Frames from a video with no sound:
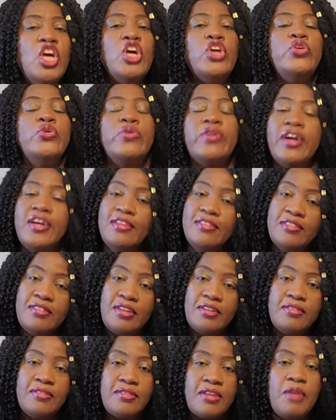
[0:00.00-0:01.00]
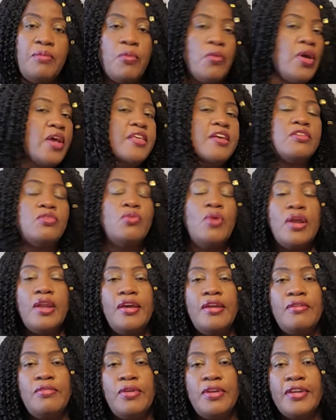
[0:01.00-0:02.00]
You can start somewhere. I just want
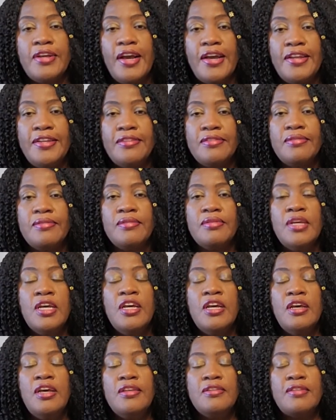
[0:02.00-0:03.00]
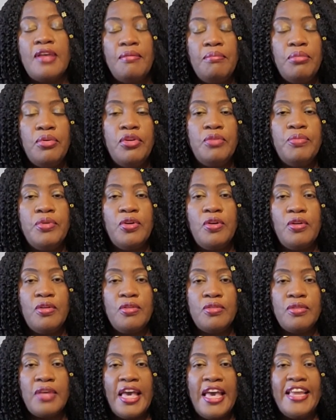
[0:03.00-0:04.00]
to encourage somebody,
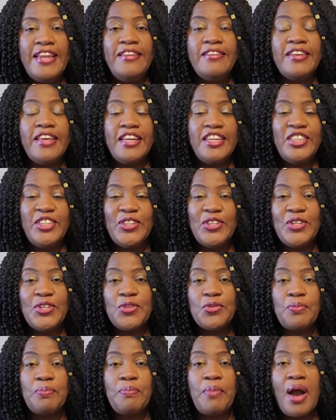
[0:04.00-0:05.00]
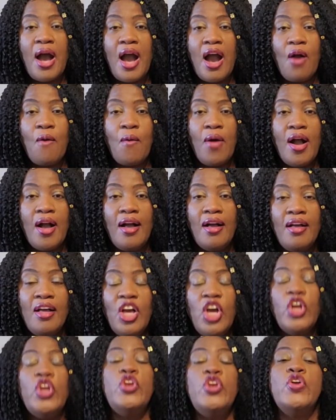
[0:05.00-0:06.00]
because education is power.
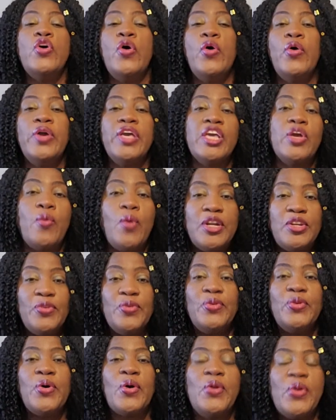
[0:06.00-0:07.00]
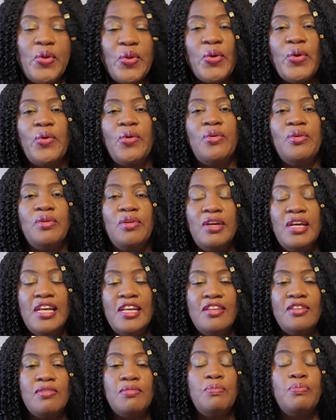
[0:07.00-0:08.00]
Knowing what you don't know
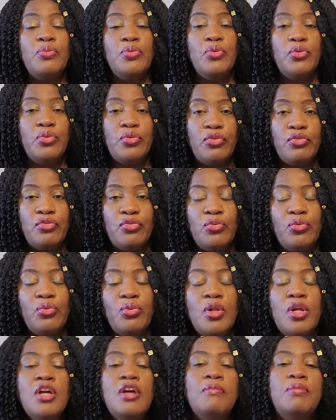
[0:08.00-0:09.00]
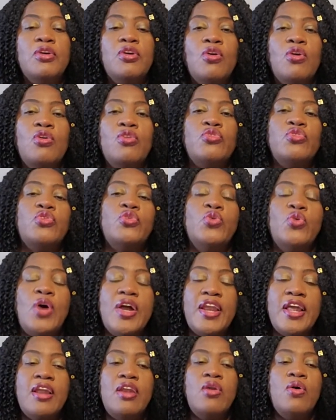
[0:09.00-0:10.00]
is beautiful, because you
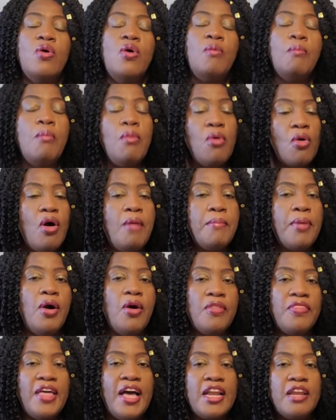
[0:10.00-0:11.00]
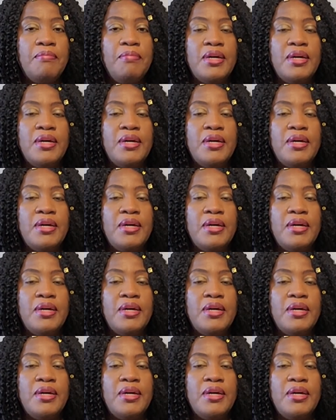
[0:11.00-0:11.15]
want to know more about that.